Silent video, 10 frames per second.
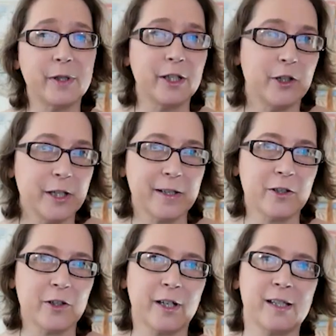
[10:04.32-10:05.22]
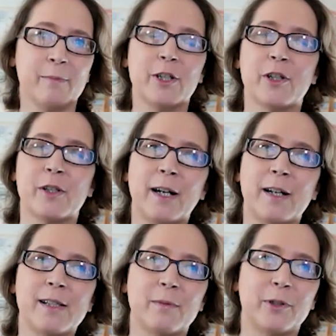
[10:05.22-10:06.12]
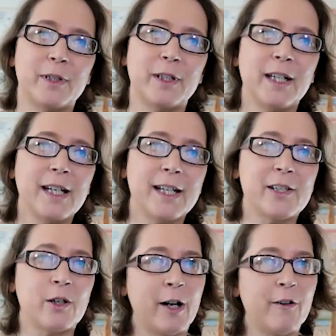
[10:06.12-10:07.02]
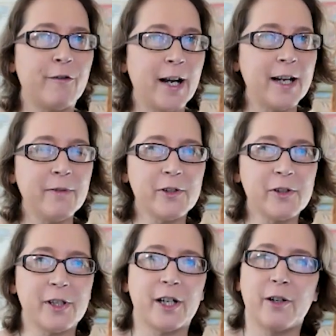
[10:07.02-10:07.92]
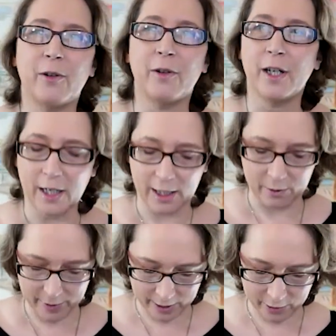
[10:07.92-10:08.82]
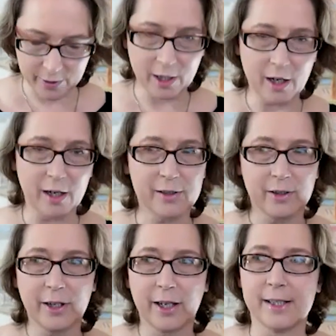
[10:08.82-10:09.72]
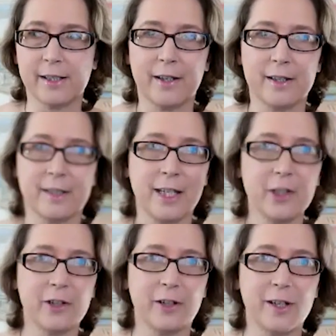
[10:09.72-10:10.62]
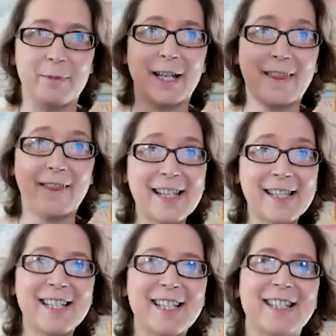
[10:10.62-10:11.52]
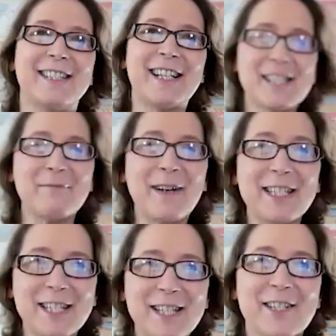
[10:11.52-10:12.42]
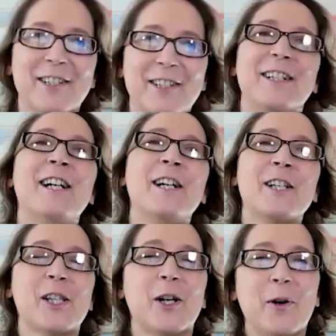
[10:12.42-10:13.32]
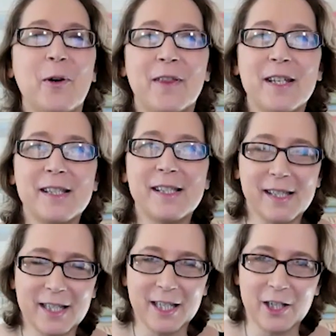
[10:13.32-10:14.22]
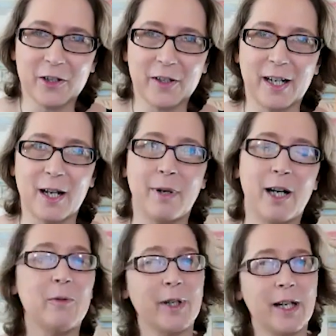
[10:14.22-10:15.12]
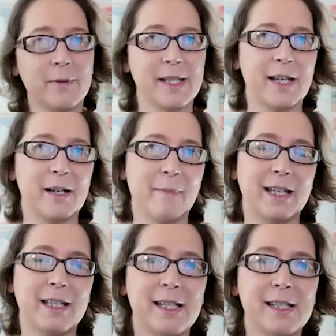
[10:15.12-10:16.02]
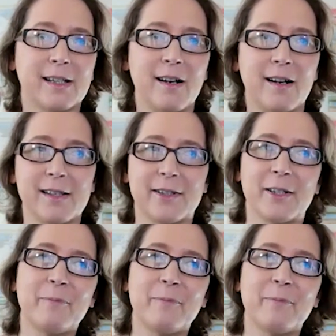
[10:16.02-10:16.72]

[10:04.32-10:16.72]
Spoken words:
Jesus chick as much as possible. And so about 5 years ago, I went into a concert and I saw this t-shirt and I'm like, that's it. That's my t-shirt. So this is the t-shirt that I bought when I was at a Mandisa concert.